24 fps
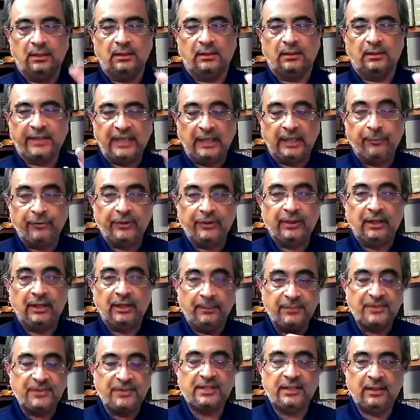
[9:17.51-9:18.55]
Gabriel
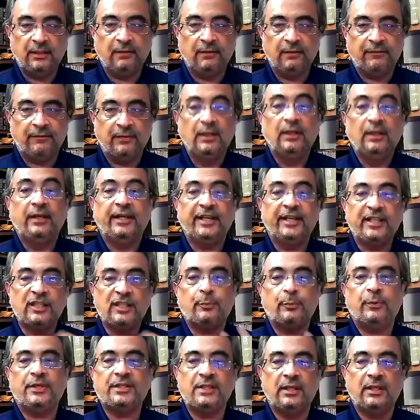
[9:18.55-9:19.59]
himself
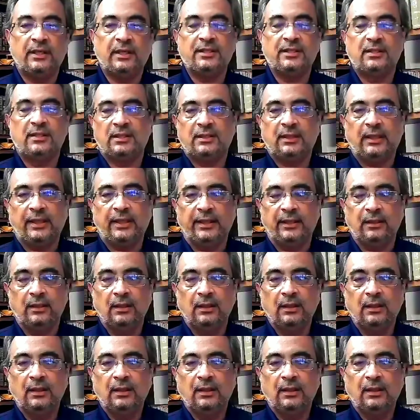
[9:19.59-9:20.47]
expressing his dislike,